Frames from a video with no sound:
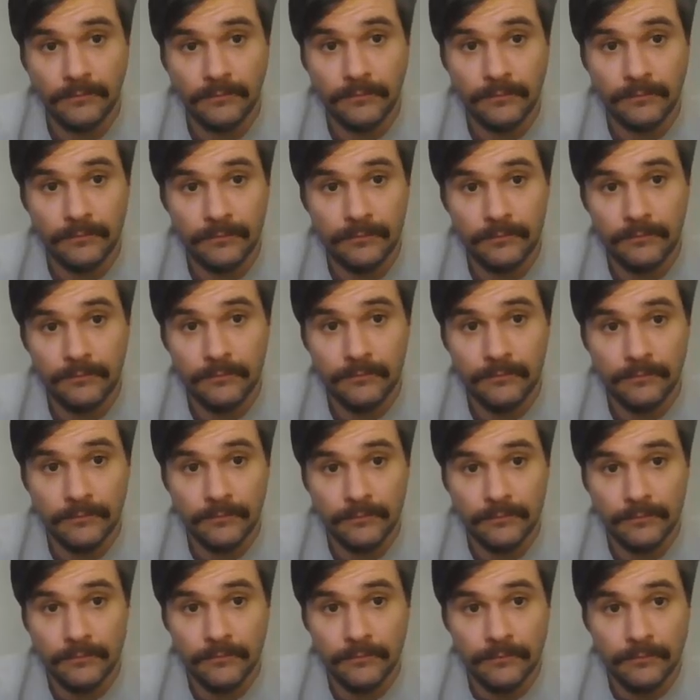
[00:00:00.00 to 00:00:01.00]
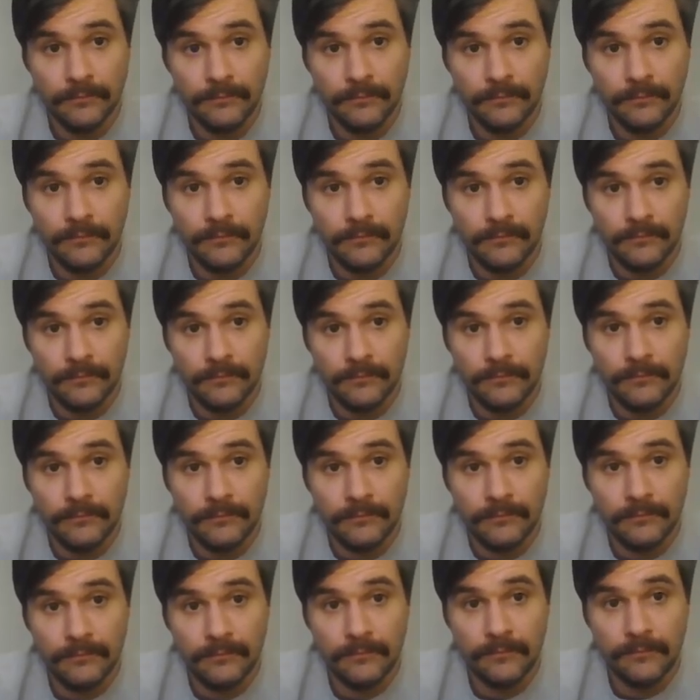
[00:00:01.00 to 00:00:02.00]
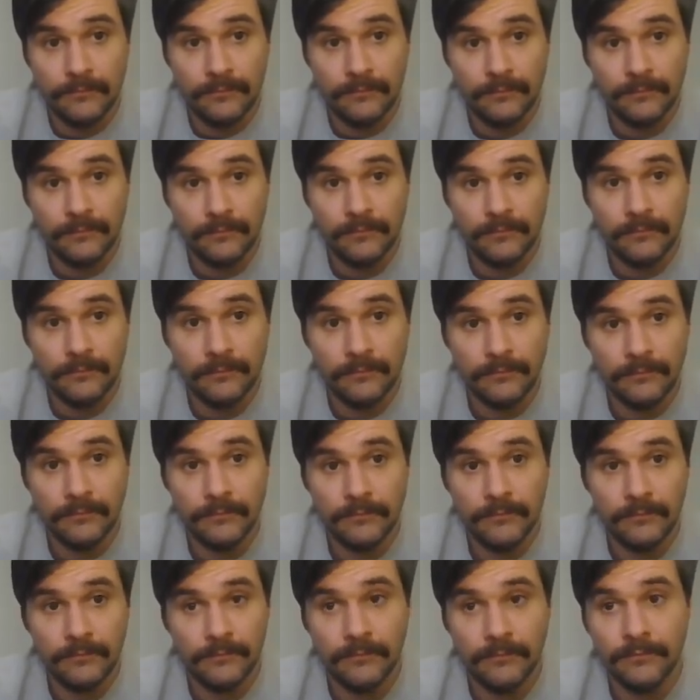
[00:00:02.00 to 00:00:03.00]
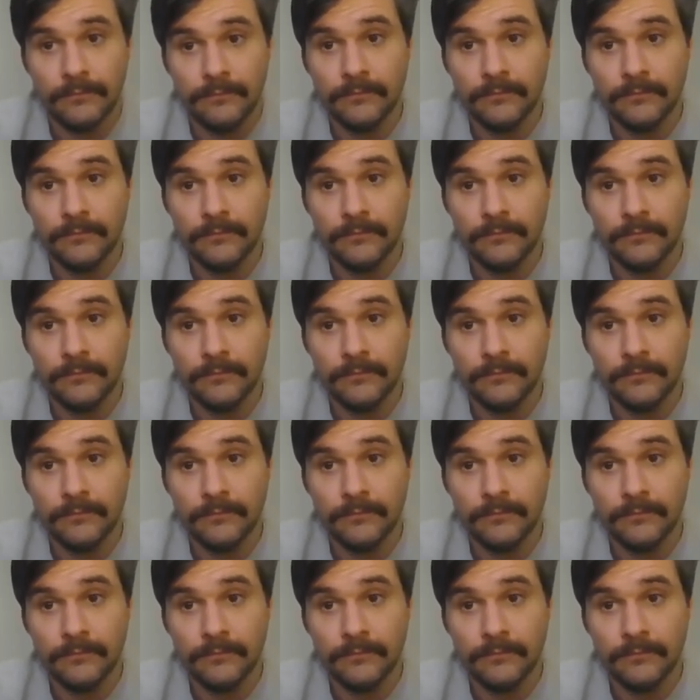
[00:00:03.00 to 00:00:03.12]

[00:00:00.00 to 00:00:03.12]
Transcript: The person shown says nothing.